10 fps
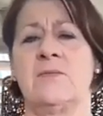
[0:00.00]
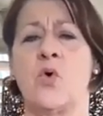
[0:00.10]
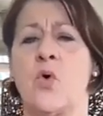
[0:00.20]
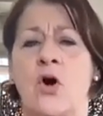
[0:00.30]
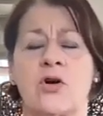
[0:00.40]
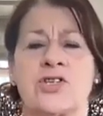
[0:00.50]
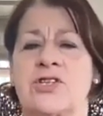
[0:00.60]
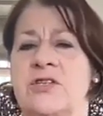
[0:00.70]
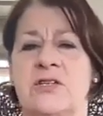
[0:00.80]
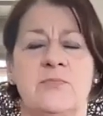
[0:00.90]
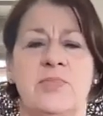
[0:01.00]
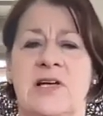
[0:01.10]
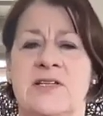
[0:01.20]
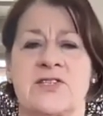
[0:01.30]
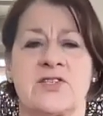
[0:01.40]
more oxygen in the
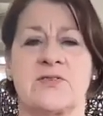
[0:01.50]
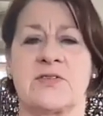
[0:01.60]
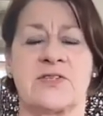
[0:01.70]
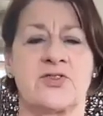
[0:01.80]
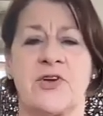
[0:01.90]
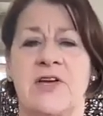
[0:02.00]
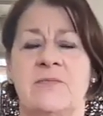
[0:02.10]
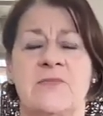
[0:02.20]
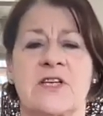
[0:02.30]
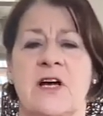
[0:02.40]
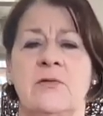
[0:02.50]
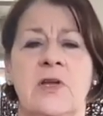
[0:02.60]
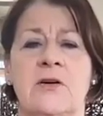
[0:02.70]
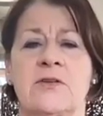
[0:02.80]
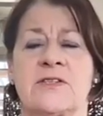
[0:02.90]
bloodstream. There's a whole
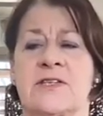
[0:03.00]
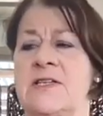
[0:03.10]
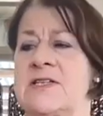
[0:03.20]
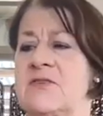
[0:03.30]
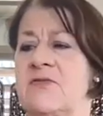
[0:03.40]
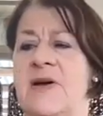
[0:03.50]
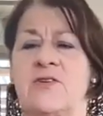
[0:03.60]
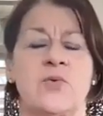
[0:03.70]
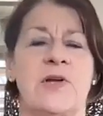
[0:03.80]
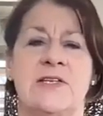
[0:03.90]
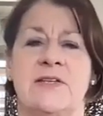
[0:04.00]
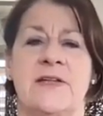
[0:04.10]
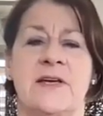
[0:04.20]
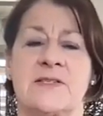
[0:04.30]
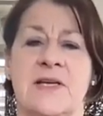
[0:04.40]
load. There's a list of about 20
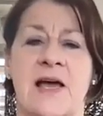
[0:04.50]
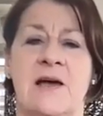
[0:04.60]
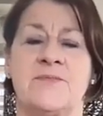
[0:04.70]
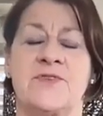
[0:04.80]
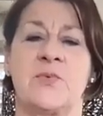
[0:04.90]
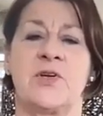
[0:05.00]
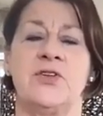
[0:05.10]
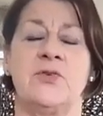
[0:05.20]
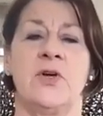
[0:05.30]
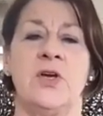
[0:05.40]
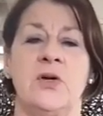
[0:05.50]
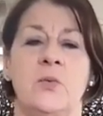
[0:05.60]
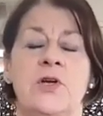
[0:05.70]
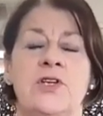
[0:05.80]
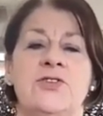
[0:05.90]
things that happens when
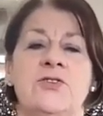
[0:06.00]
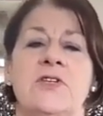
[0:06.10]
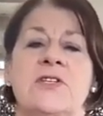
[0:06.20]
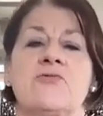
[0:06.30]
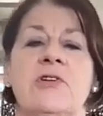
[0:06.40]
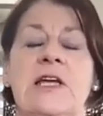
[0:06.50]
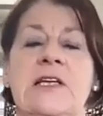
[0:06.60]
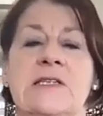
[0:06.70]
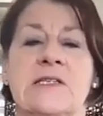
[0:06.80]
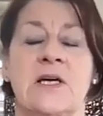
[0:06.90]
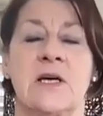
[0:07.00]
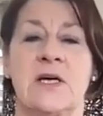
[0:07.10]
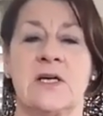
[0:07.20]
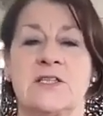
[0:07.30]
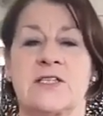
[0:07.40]
you do this release.
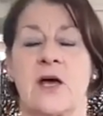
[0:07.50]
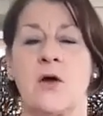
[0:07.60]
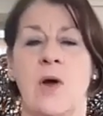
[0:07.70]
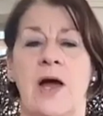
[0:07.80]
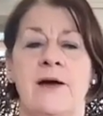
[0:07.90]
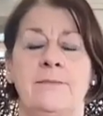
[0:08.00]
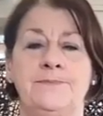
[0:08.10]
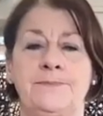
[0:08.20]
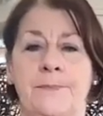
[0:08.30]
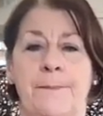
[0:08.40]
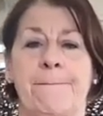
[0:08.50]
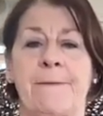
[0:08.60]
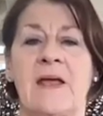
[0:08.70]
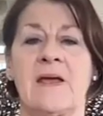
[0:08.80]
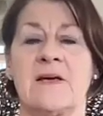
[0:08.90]
So
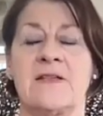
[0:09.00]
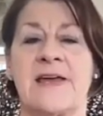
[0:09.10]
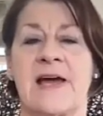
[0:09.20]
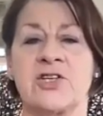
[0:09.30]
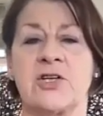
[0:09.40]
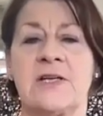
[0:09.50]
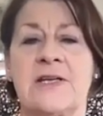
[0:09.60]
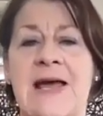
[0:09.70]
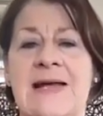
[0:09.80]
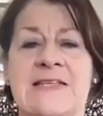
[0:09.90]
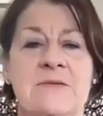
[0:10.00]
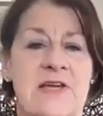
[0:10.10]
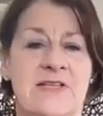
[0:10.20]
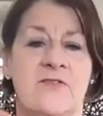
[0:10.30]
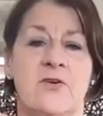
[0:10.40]
the actual
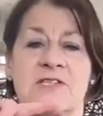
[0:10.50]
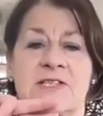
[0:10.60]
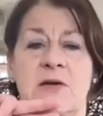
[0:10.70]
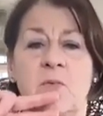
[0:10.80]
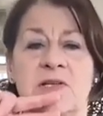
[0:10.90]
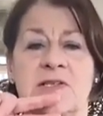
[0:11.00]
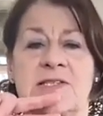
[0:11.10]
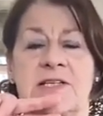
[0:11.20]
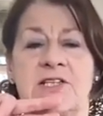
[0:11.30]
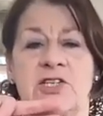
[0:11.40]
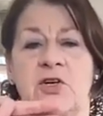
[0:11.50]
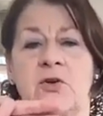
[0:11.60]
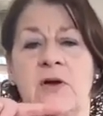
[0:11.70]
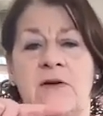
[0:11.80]
anatomy, so you've got C1, C2,